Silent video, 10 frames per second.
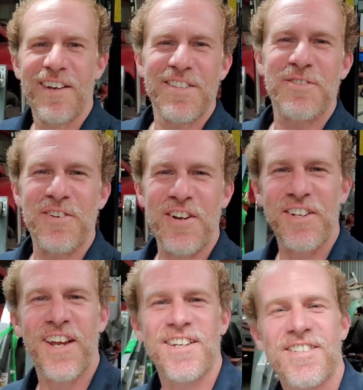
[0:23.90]
going on, you
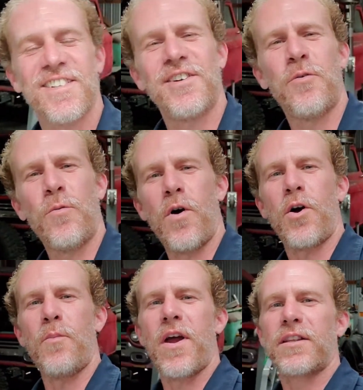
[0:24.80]
guys? Welcome
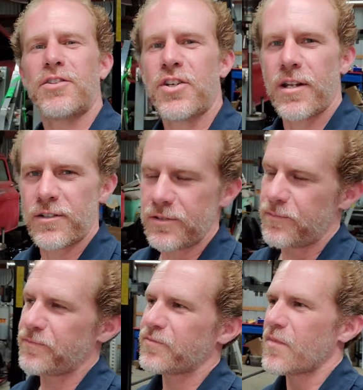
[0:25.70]
back to the channel.
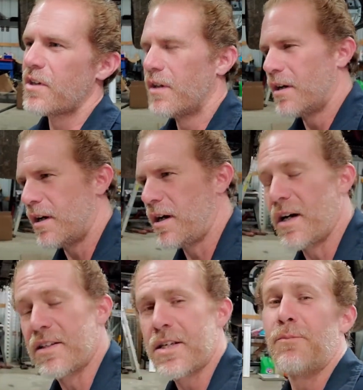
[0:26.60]

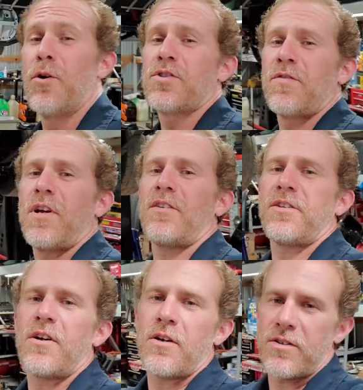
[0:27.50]
Most of you out
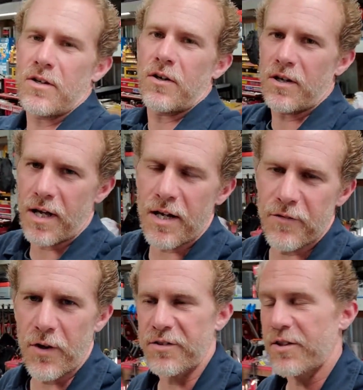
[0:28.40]
there, or a lot of you
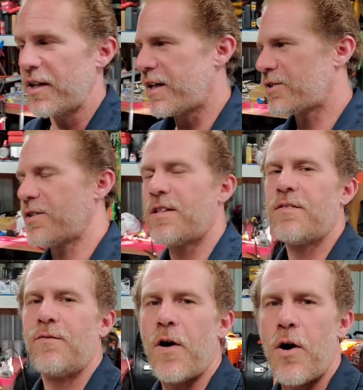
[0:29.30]
out there actually,
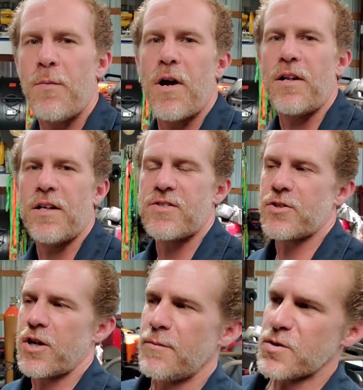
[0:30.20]
follow me on
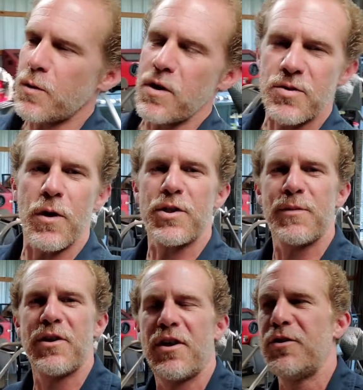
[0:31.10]
Instagram as well as watch me
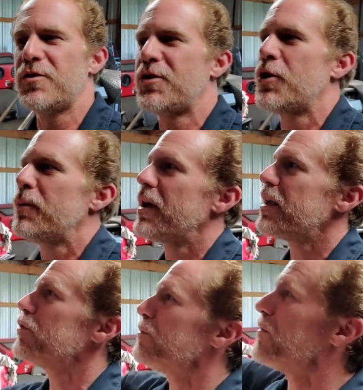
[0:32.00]
here on YouTube, and
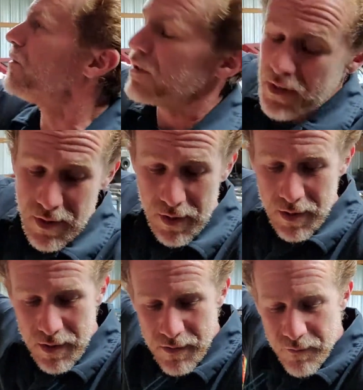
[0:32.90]
you've been
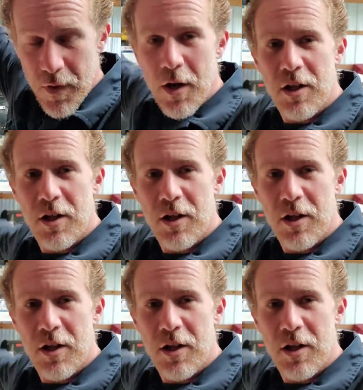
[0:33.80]
following